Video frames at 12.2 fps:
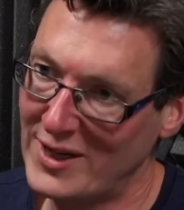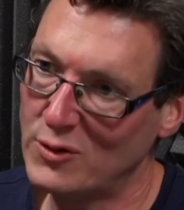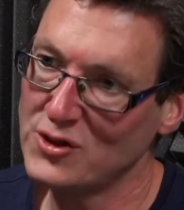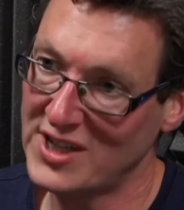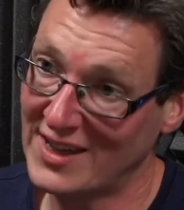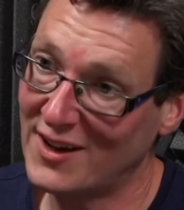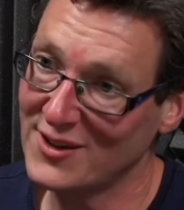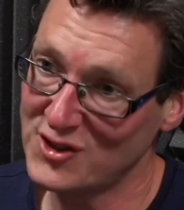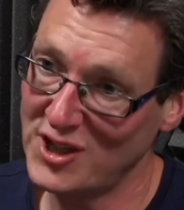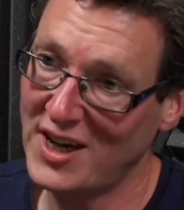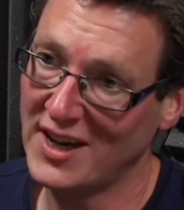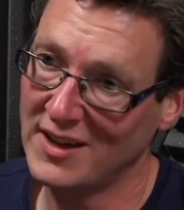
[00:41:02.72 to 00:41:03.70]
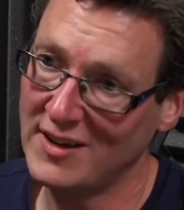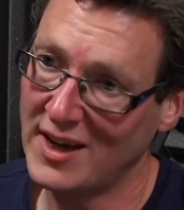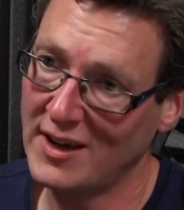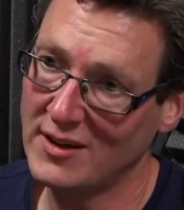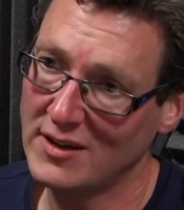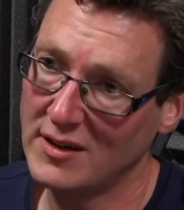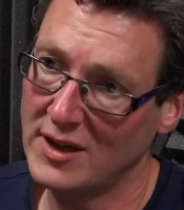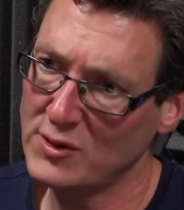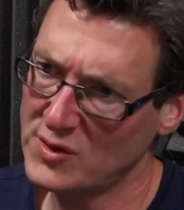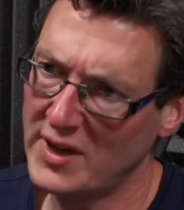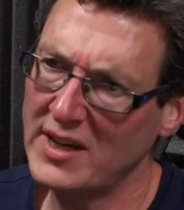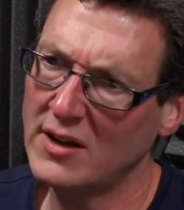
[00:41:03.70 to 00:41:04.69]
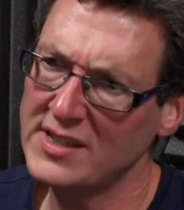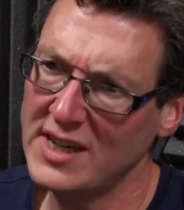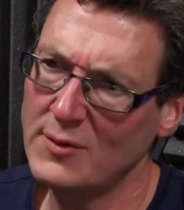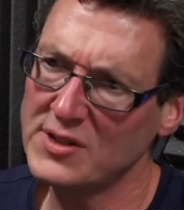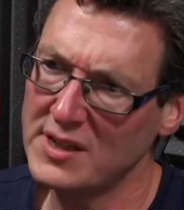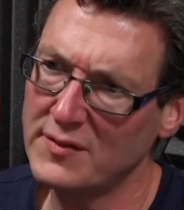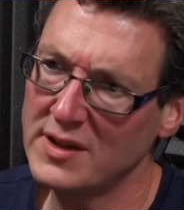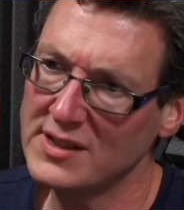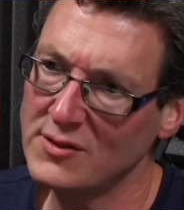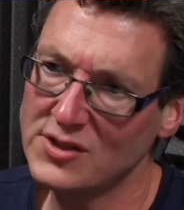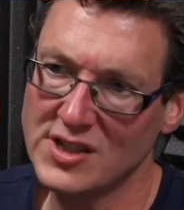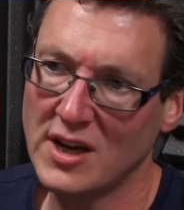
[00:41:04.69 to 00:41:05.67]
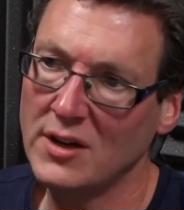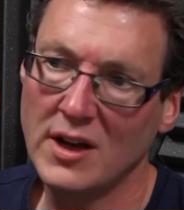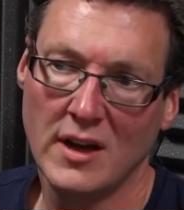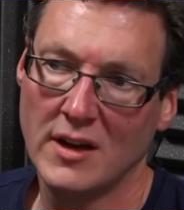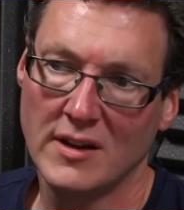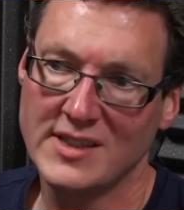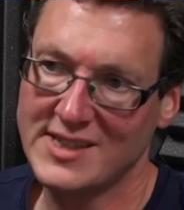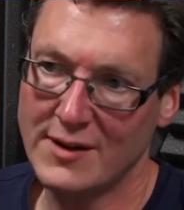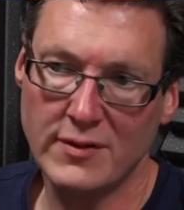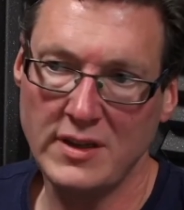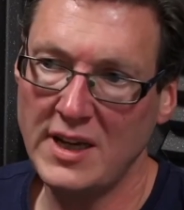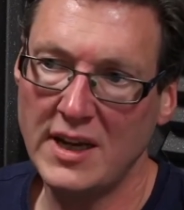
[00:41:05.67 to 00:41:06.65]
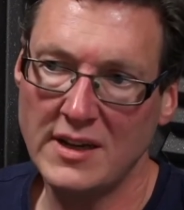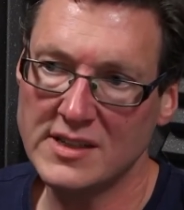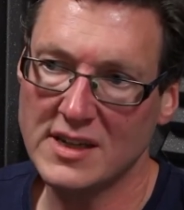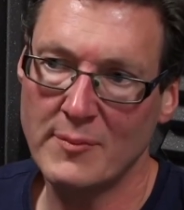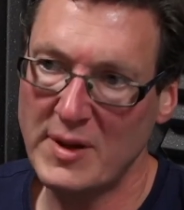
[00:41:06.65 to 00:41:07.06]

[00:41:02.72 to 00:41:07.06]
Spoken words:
launched it last year, yeah. It was 2019, was it first launched? So 7 years. I mean,